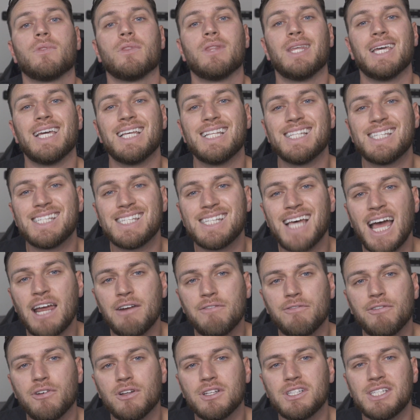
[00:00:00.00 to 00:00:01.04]
The
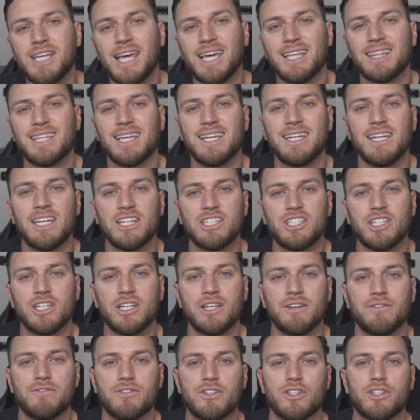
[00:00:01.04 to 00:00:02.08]
insightful take the
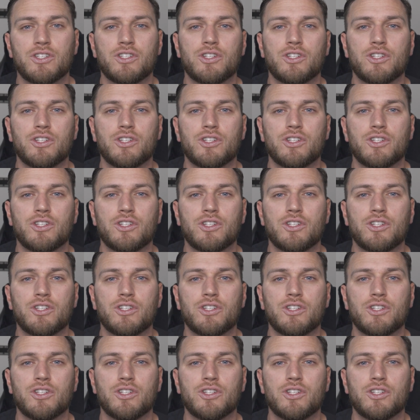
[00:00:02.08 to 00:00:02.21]
initiative to